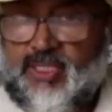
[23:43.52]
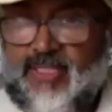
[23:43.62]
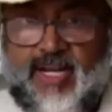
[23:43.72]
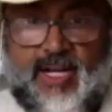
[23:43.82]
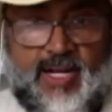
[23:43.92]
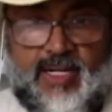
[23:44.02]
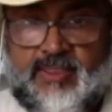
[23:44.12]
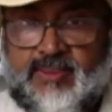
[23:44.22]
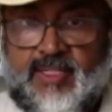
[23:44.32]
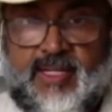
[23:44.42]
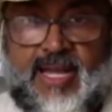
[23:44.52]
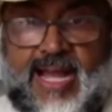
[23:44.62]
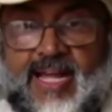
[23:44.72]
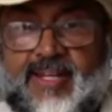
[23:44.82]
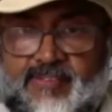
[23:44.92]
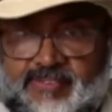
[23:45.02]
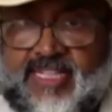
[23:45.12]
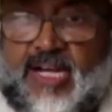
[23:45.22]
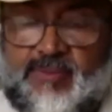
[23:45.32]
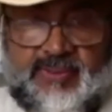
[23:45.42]
hard, and every
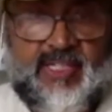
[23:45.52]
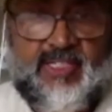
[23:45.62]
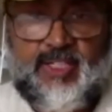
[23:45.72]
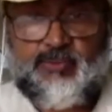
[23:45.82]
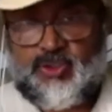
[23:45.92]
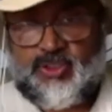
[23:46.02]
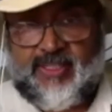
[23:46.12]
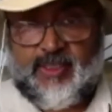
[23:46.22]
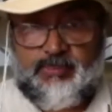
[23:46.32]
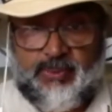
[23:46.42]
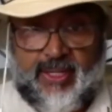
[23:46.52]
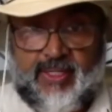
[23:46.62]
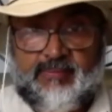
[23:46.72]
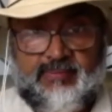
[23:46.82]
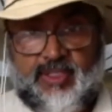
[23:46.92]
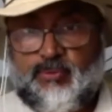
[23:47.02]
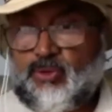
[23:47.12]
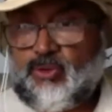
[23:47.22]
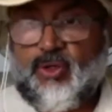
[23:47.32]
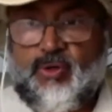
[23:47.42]
now and then he would get a break. He
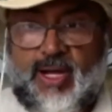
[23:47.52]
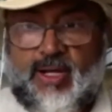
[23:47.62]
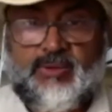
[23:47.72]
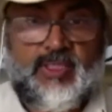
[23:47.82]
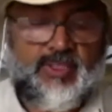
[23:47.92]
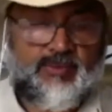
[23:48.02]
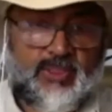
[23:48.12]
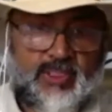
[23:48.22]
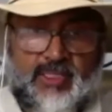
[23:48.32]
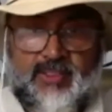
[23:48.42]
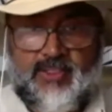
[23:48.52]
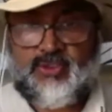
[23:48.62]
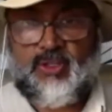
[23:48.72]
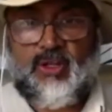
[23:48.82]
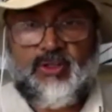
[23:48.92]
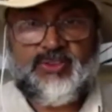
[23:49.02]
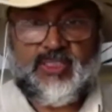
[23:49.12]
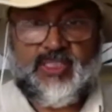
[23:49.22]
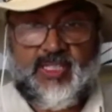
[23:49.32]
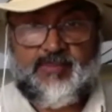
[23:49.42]
would go out and he would cut his logs
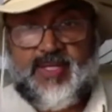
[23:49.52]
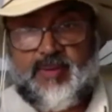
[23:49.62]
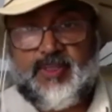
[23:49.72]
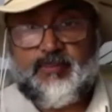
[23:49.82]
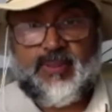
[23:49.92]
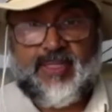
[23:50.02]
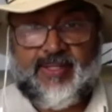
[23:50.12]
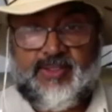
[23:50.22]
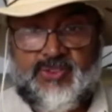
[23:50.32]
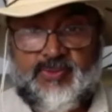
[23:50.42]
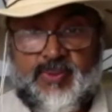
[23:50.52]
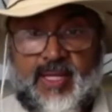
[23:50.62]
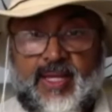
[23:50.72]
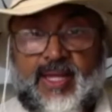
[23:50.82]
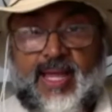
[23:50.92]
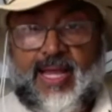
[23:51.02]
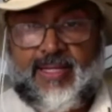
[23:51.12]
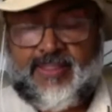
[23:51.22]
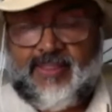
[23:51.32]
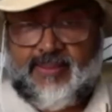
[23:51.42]
and keep them in place. And
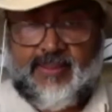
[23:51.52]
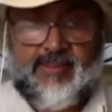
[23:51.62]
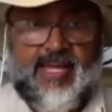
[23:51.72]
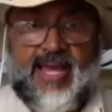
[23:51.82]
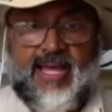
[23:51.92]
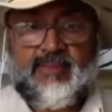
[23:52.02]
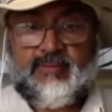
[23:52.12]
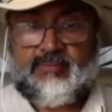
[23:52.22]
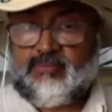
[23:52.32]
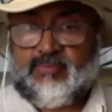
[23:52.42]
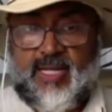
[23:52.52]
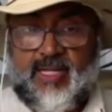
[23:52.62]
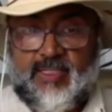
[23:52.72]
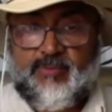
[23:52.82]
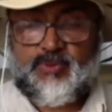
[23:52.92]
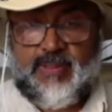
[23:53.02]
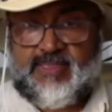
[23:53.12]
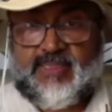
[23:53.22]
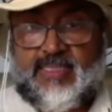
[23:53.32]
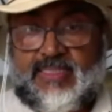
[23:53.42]
he did that, and he was
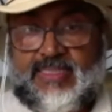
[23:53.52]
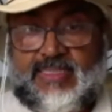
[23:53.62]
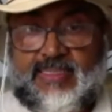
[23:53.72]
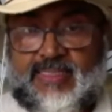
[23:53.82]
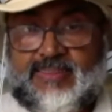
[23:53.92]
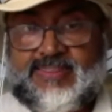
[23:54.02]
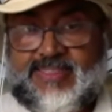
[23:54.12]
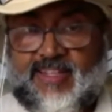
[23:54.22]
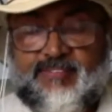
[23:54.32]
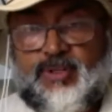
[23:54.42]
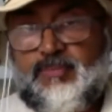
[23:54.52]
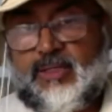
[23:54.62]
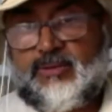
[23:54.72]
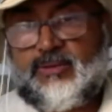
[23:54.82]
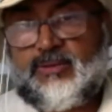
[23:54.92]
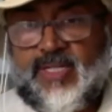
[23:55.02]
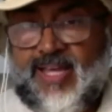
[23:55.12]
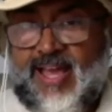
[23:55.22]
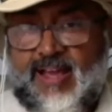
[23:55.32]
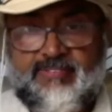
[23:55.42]
basically enslaved for about
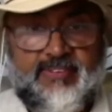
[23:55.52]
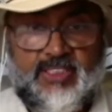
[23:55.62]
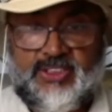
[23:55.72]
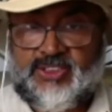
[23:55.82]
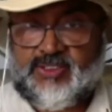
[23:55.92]
2.5 years.